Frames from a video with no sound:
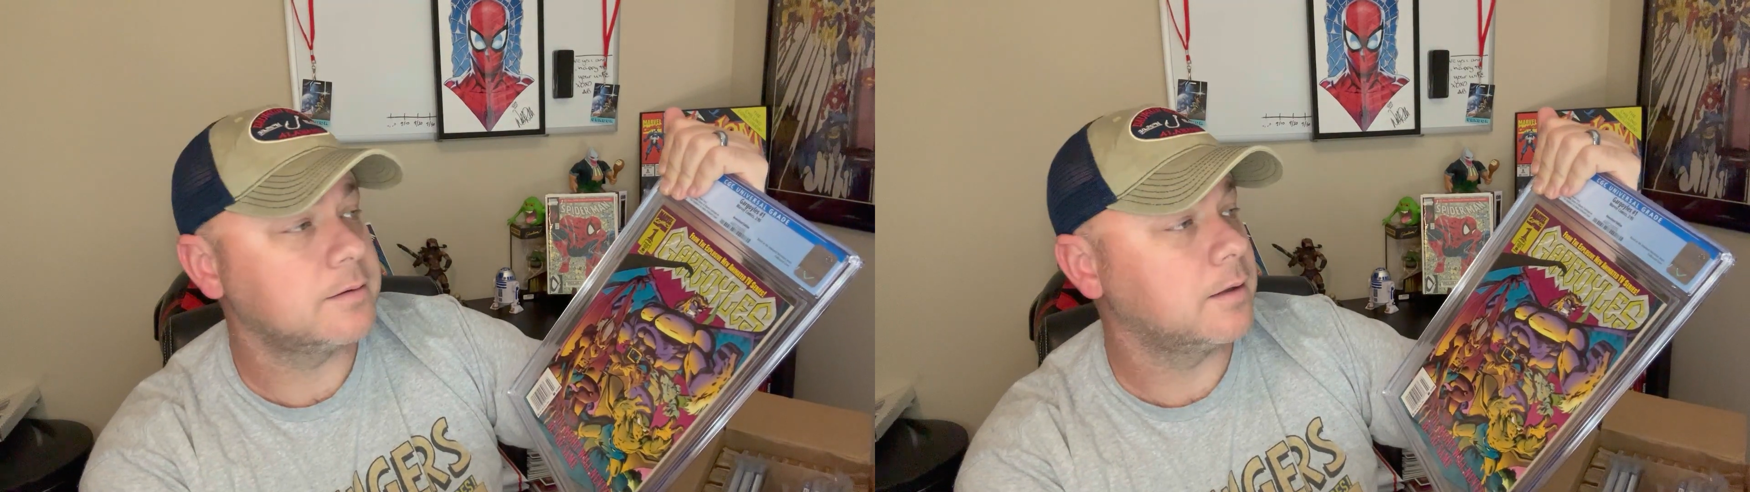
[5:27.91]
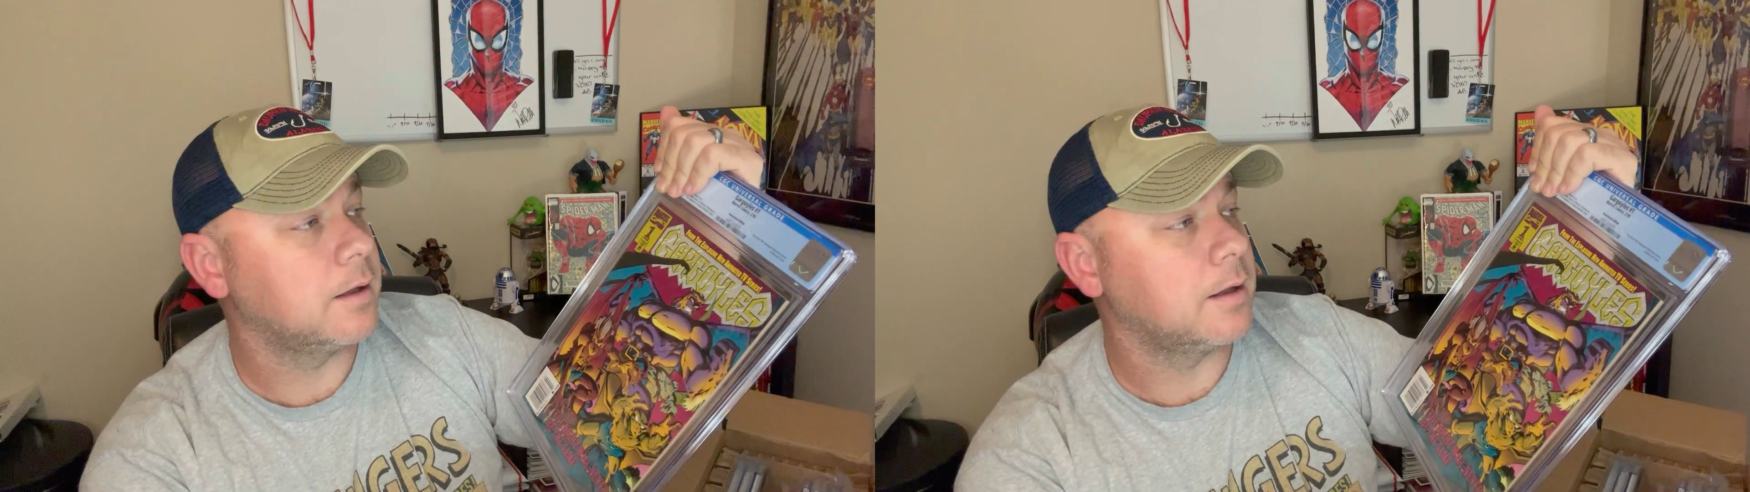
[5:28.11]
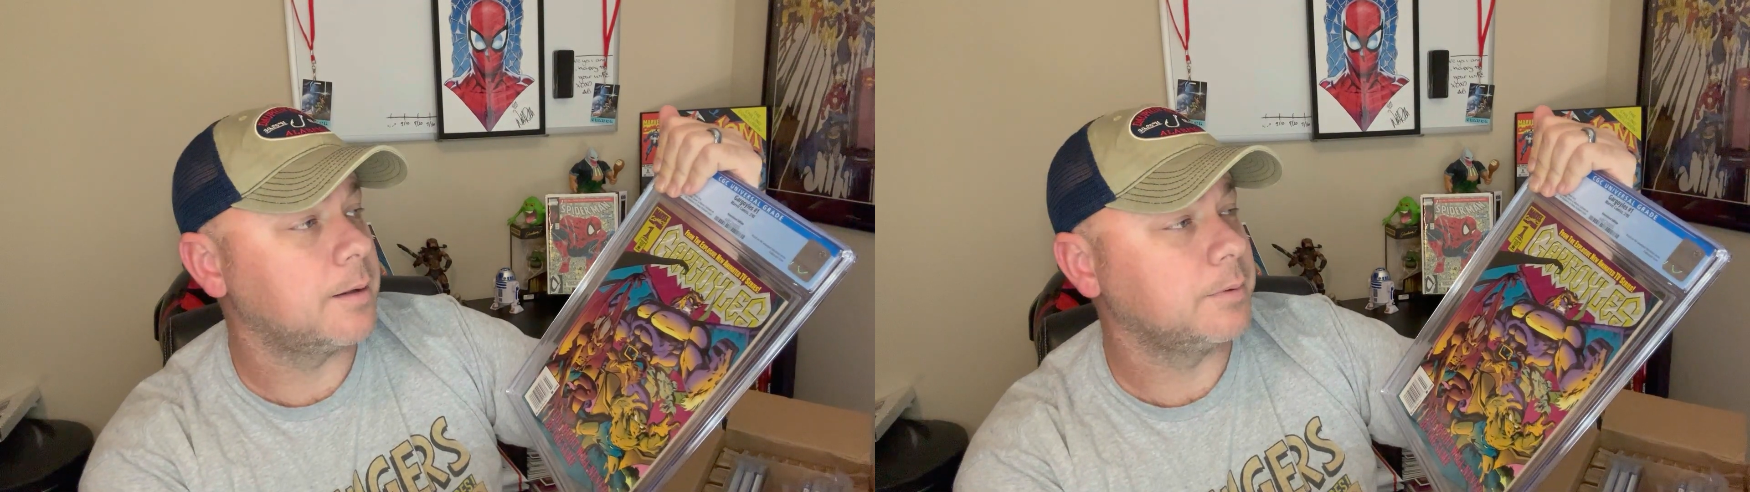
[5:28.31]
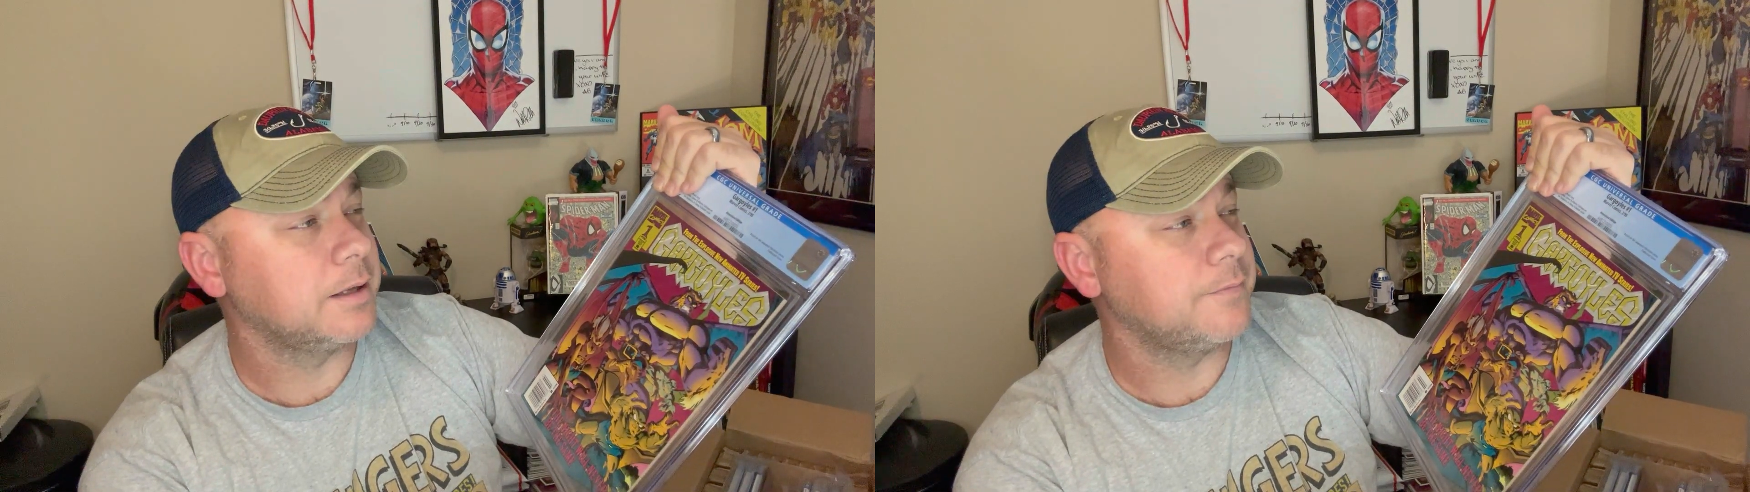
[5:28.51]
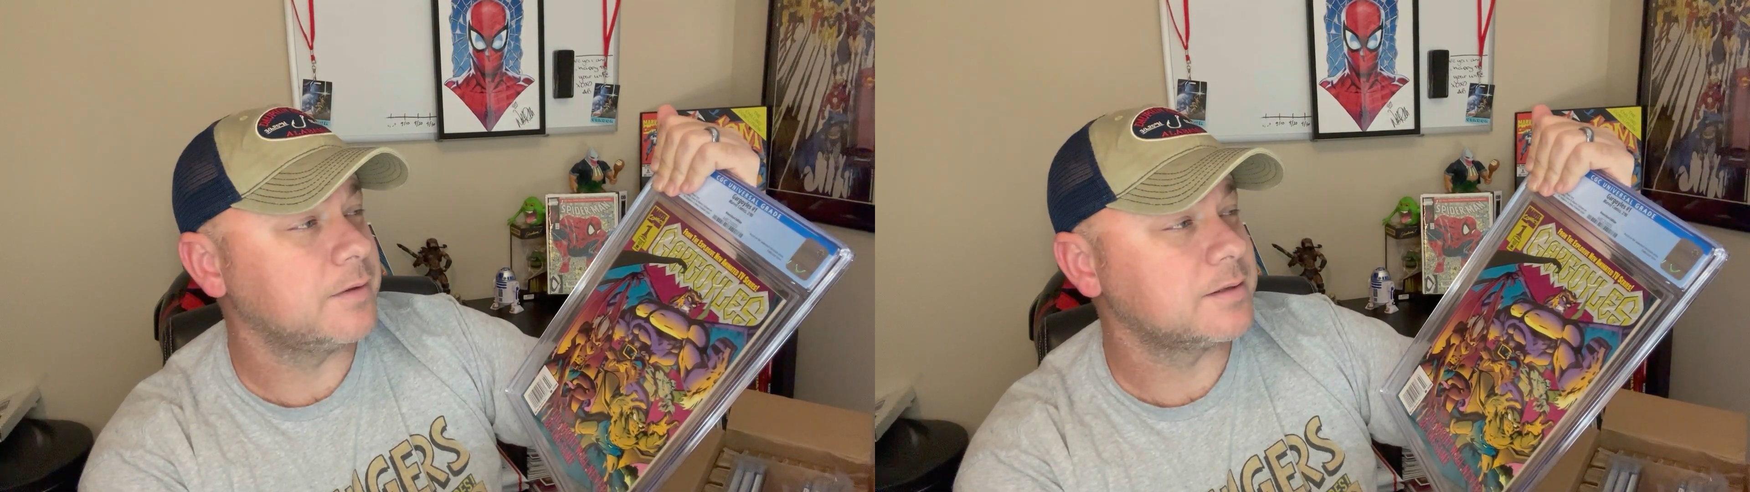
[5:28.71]
I
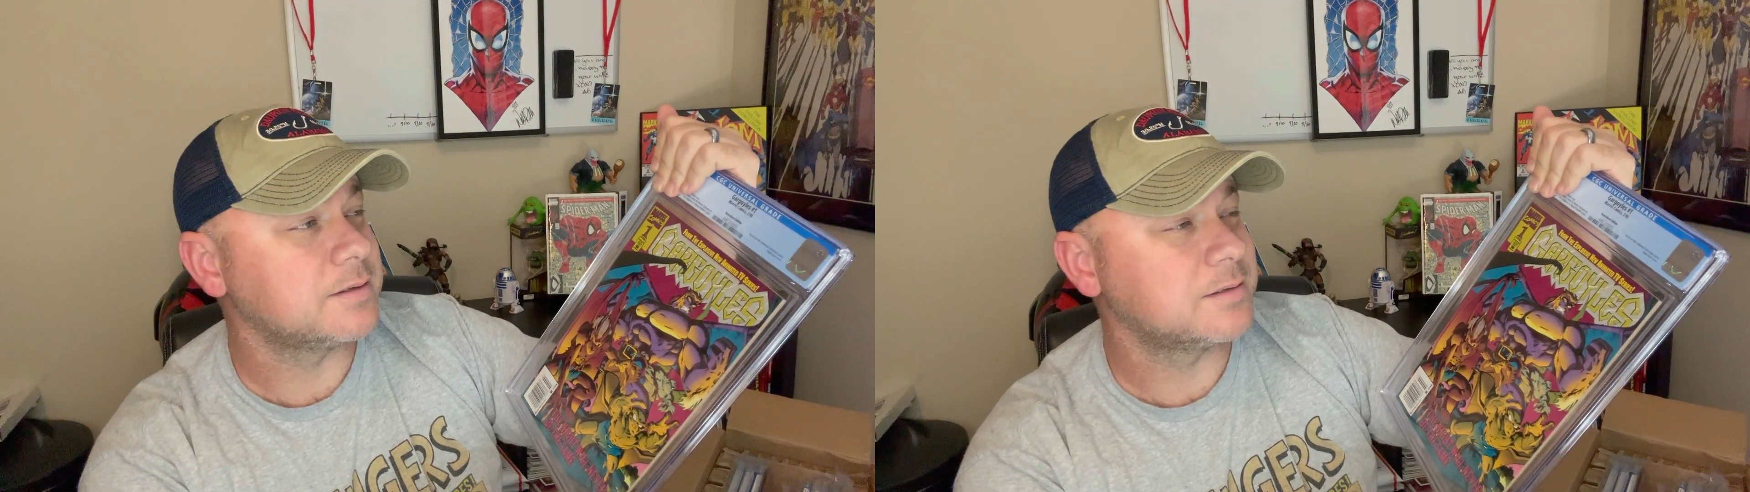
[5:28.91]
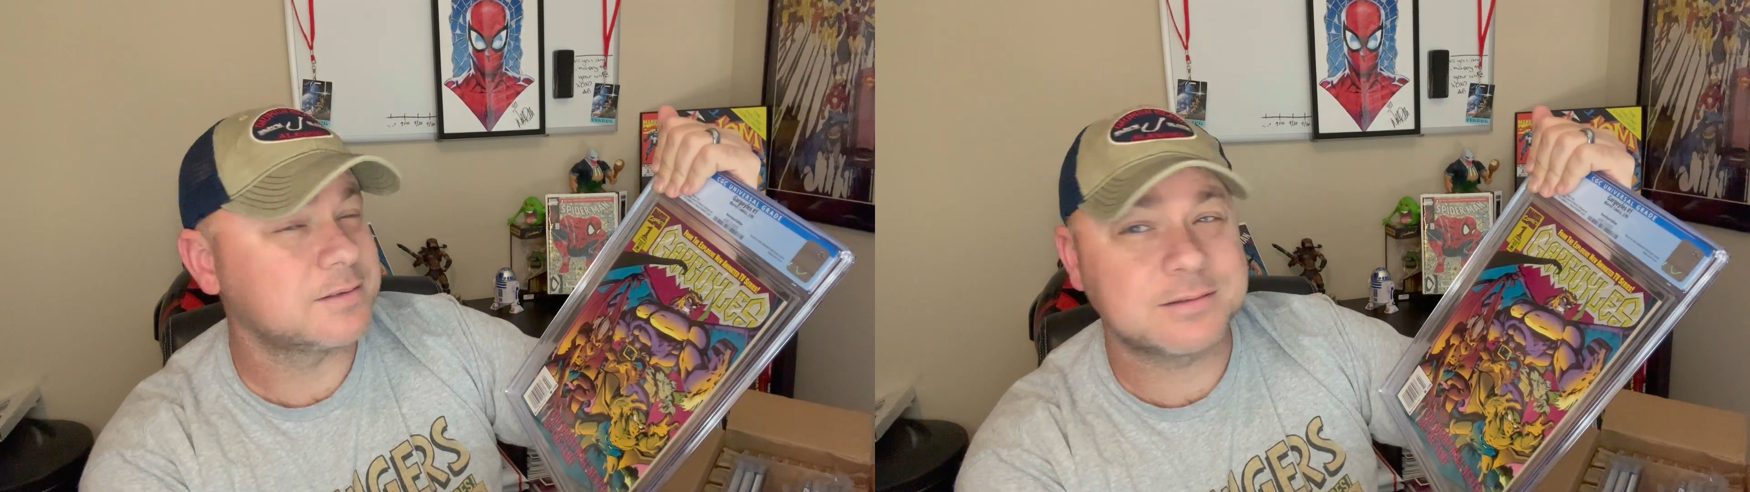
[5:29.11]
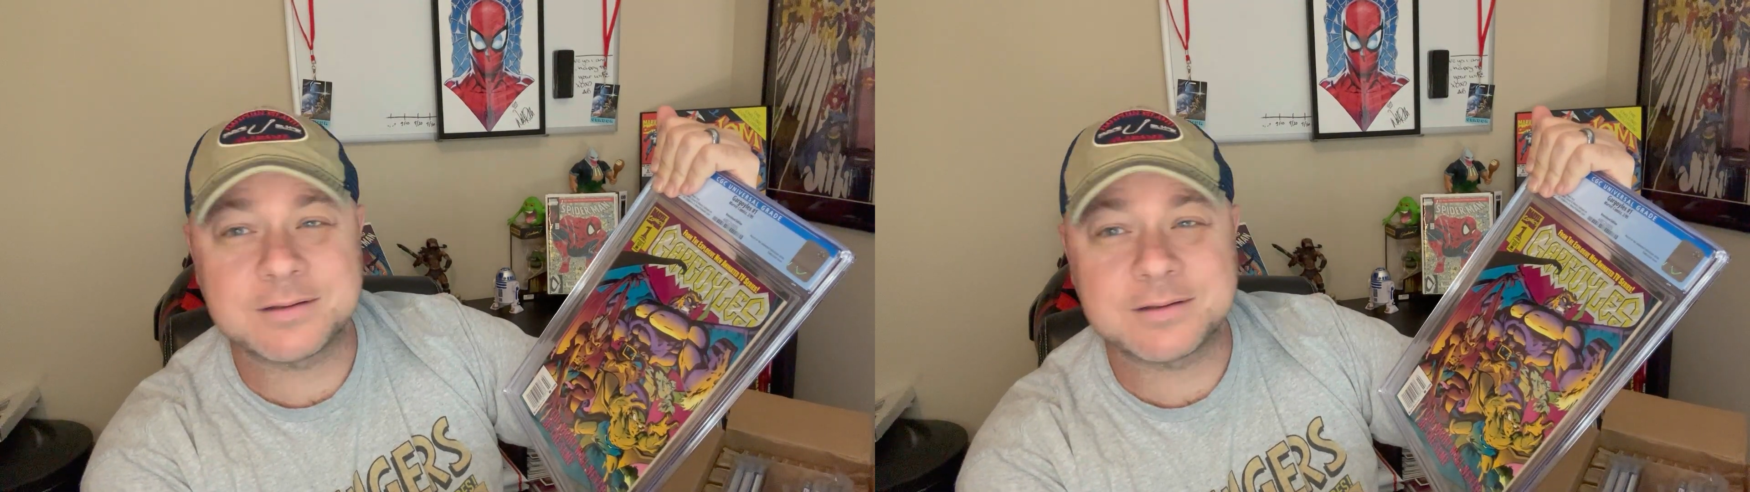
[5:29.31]
believe it's